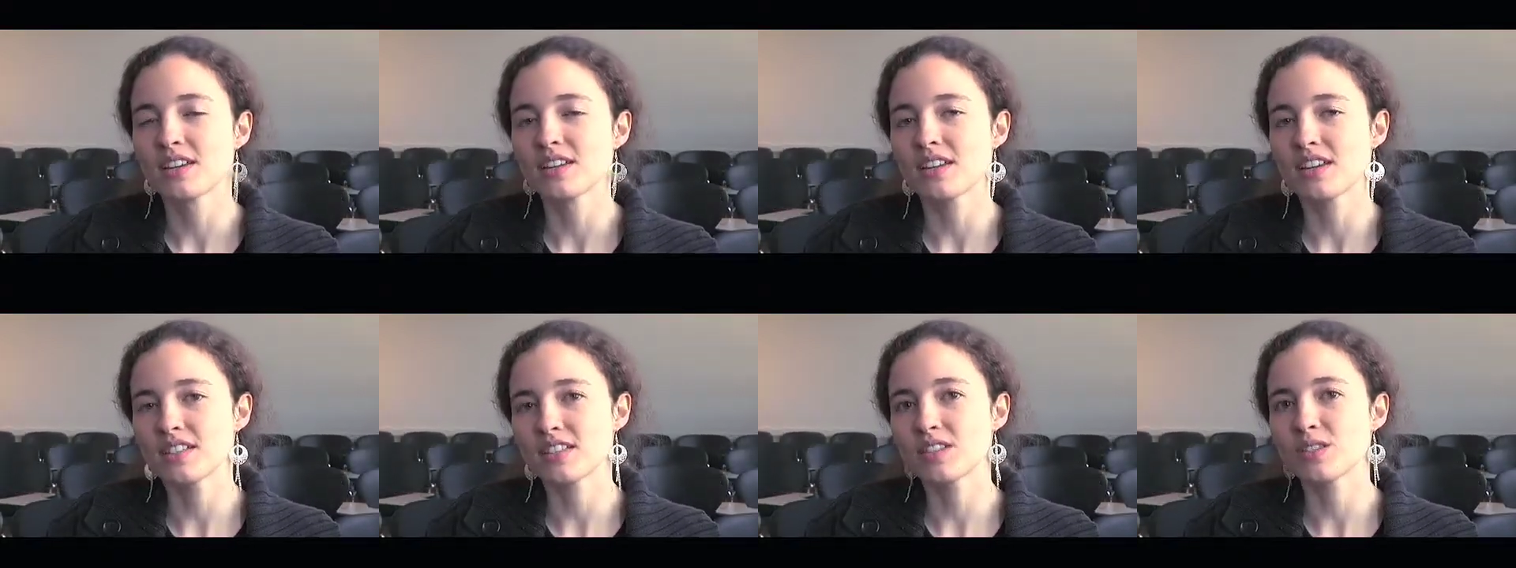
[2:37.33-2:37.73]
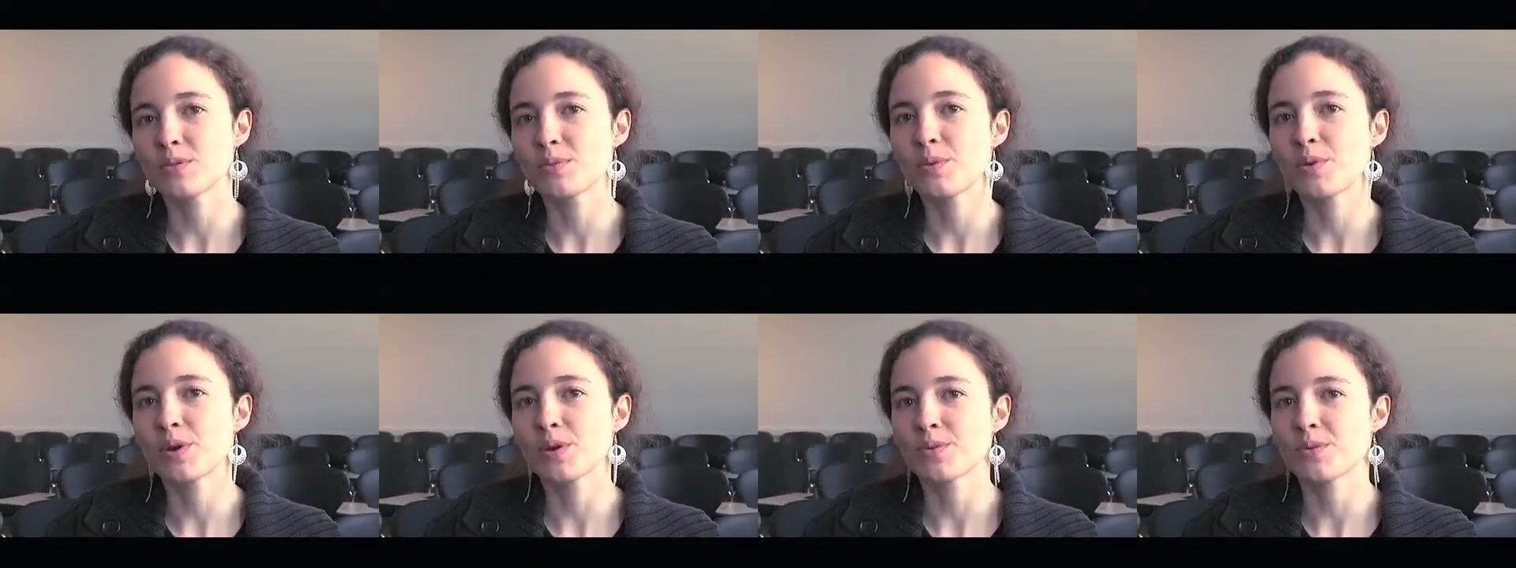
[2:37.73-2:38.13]
get to the
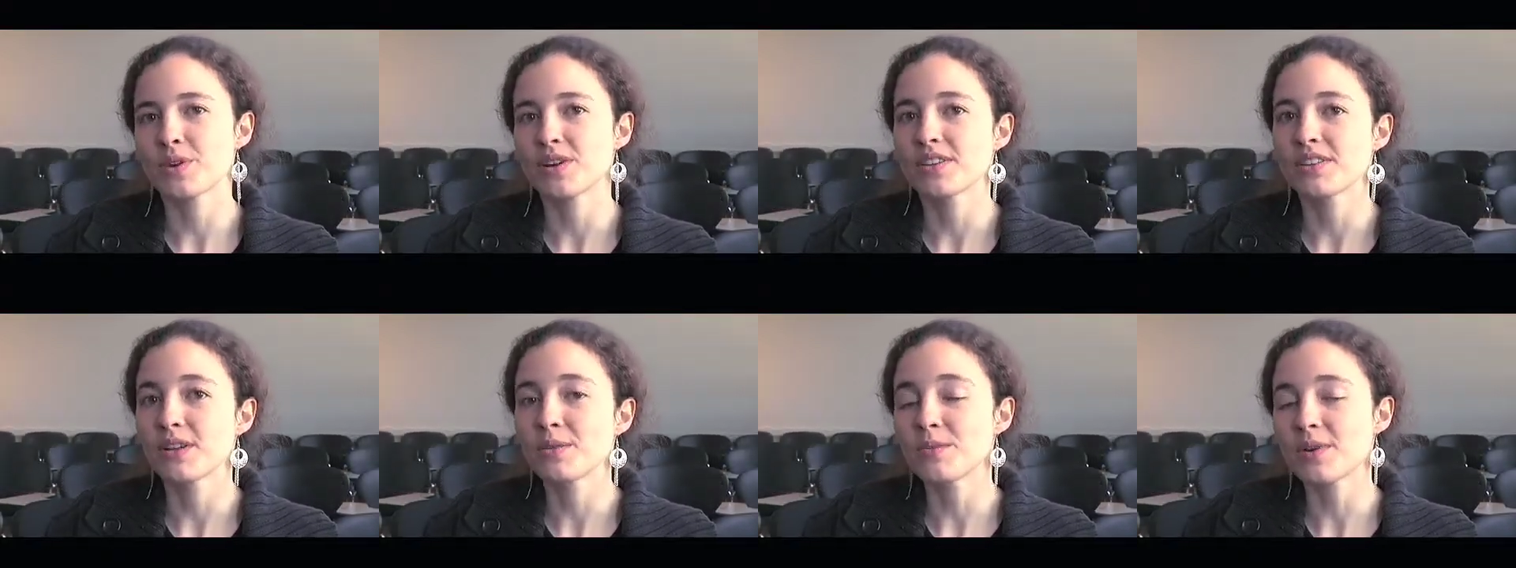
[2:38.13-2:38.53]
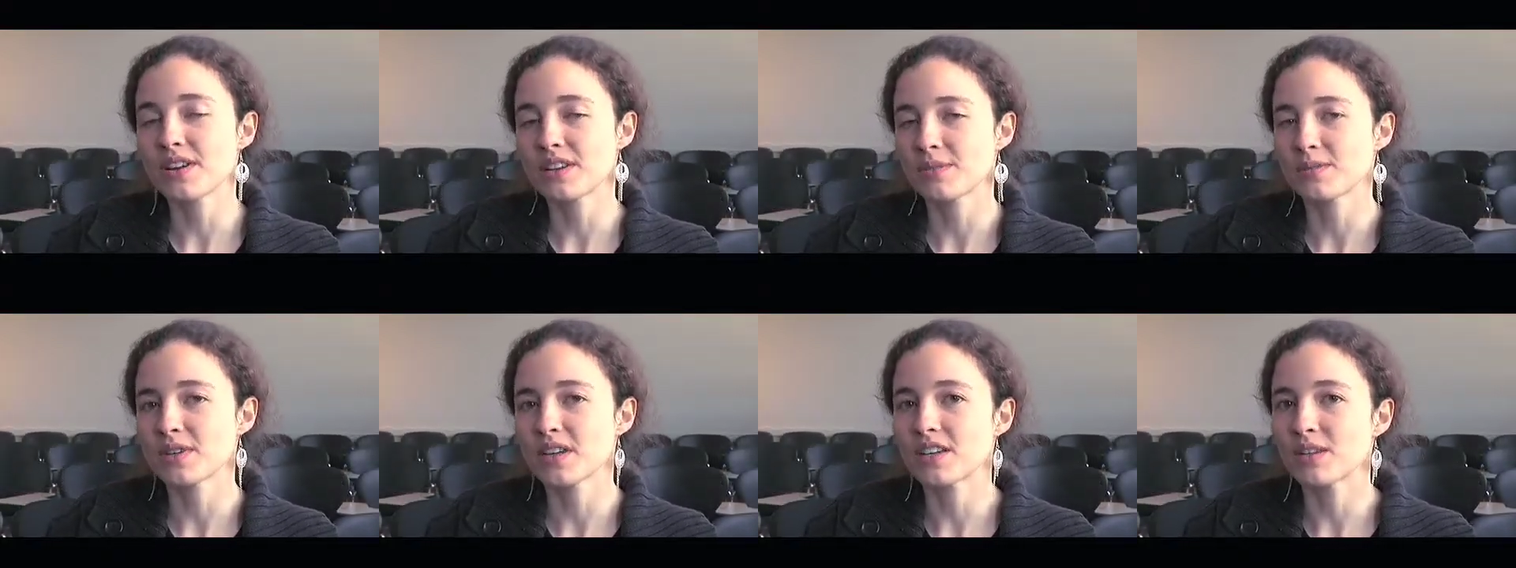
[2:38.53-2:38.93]
point where they
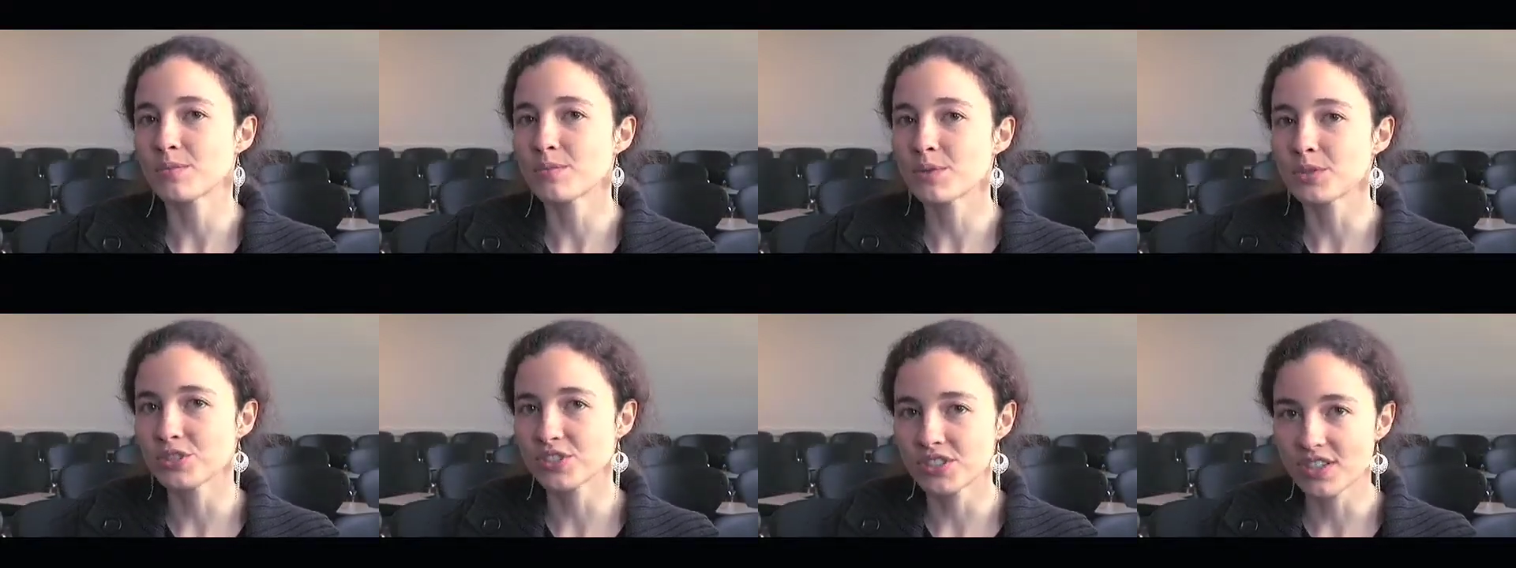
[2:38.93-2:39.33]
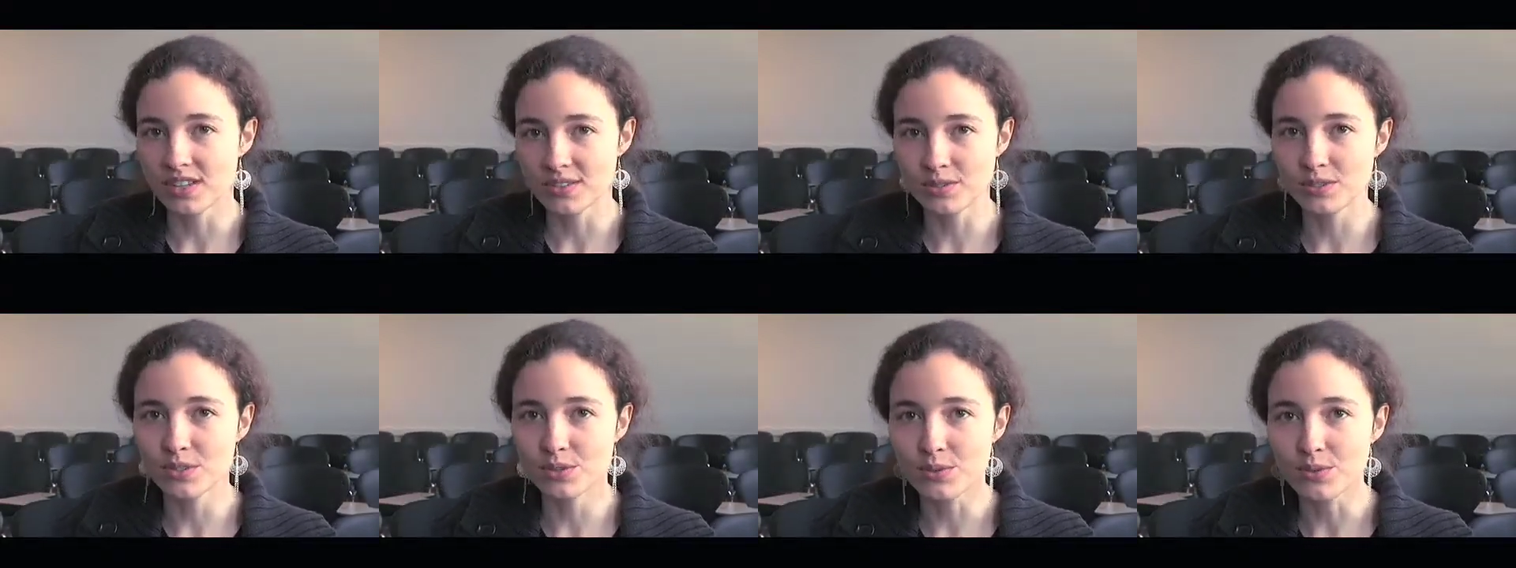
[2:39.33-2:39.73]
wind up getting pushed out
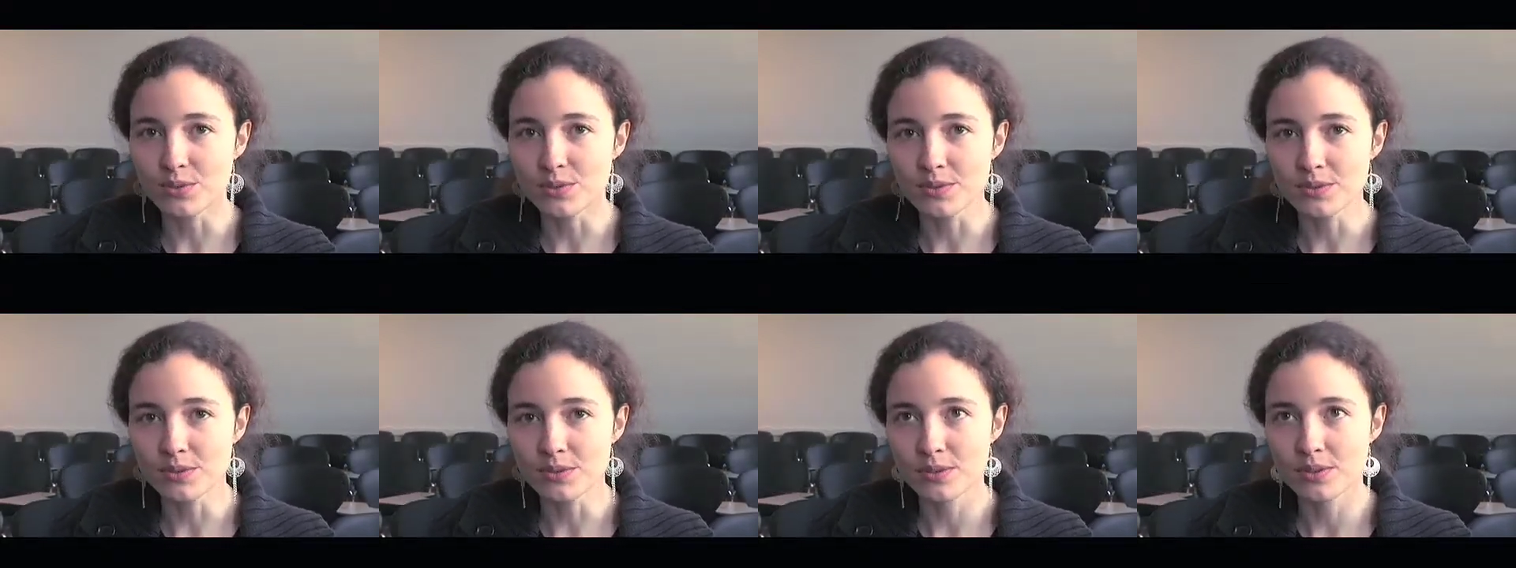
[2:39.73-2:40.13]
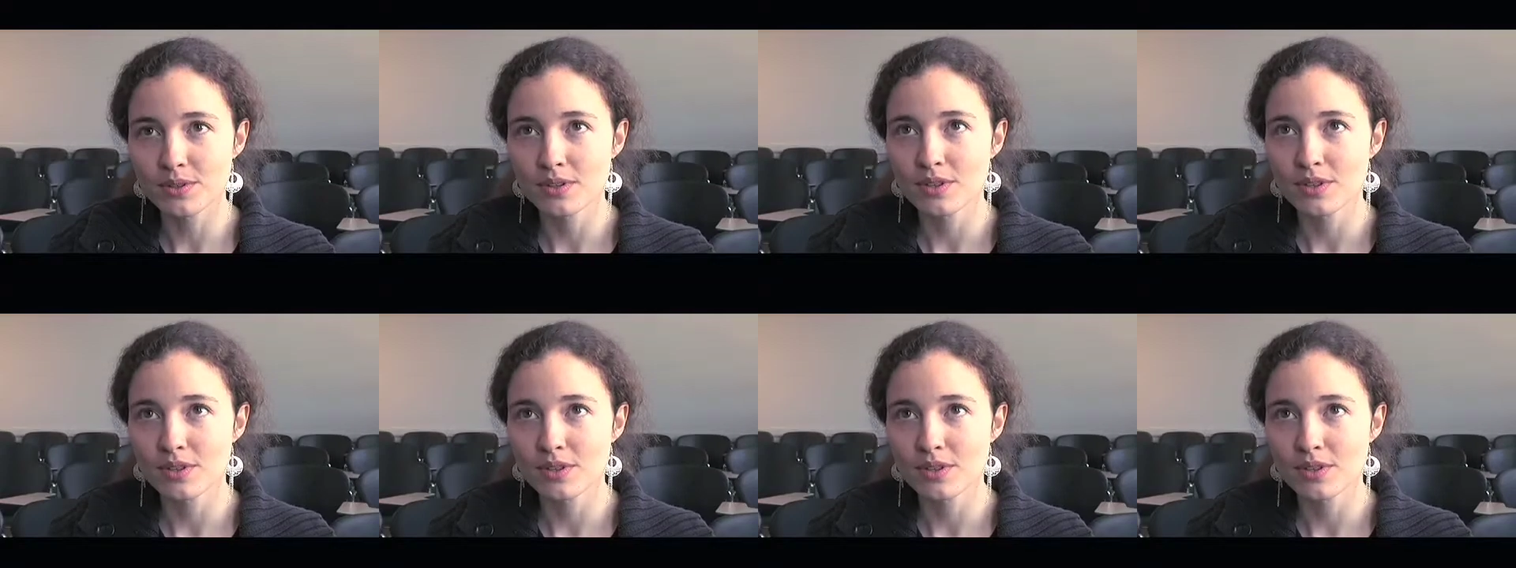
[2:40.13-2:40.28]
of school